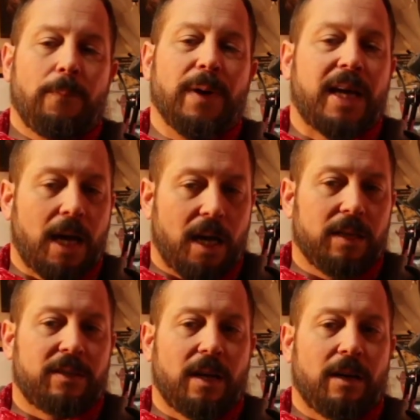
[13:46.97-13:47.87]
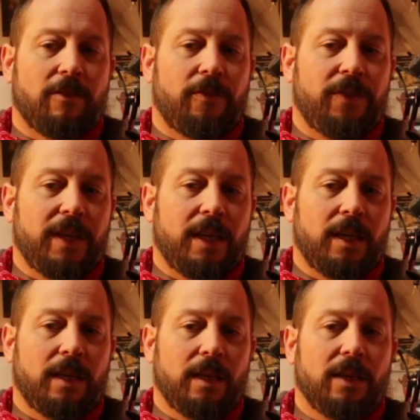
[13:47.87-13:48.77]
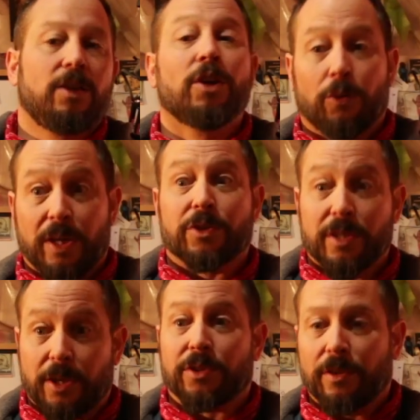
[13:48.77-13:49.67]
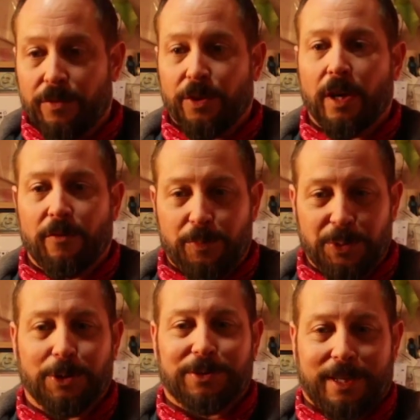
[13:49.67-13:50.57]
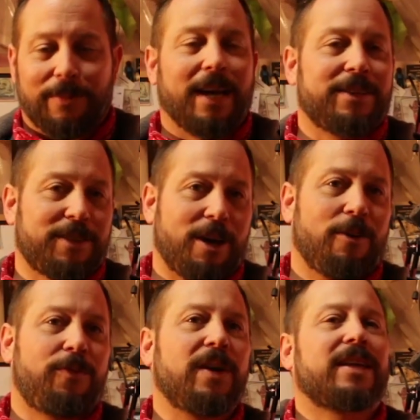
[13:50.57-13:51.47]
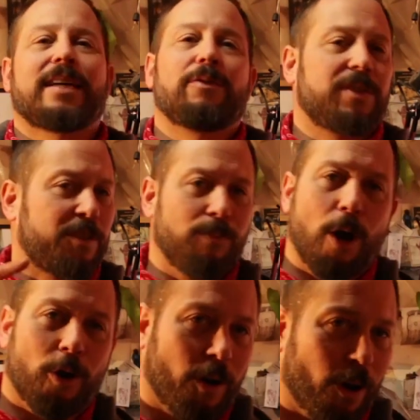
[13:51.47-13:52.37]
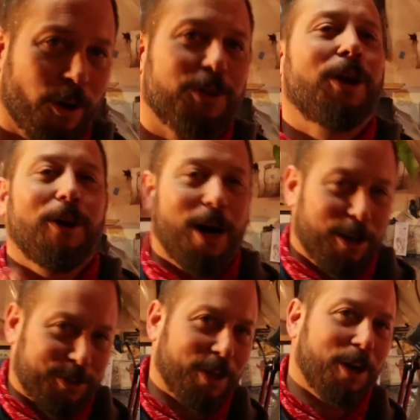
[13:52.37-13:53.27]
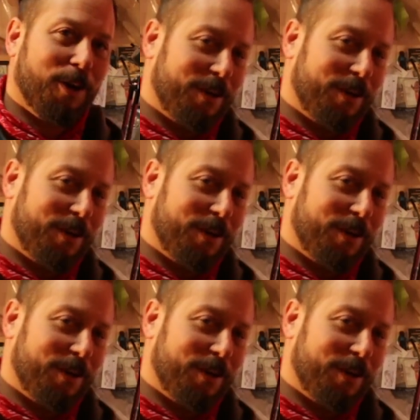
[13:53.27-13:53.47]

because of the, you know, years and years of abusing myself, because I was a smoker, you know, also,